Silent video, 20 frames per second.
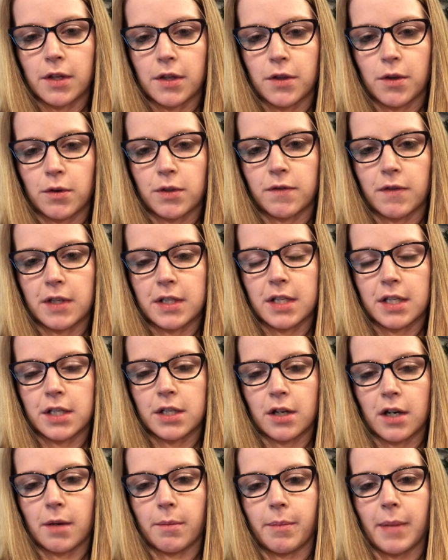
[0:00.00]
that those
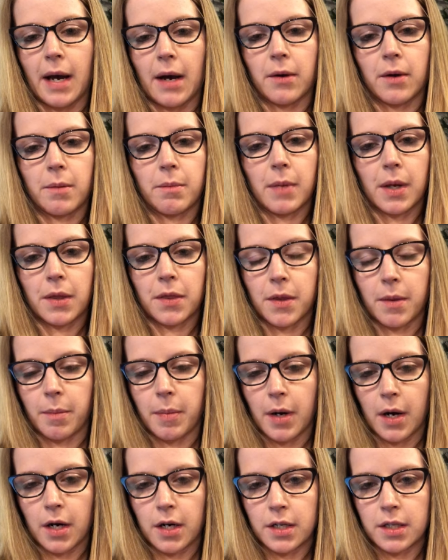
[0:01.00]
visits are about a month
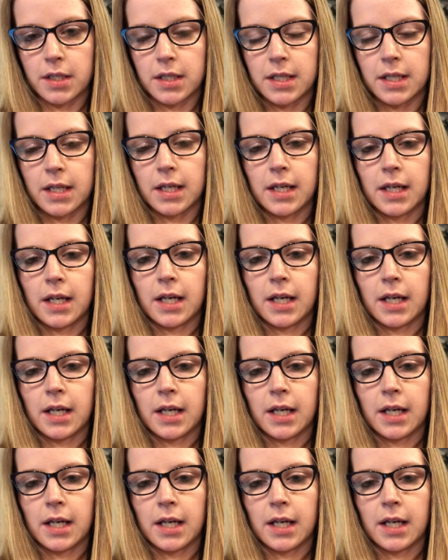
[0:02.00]
apart.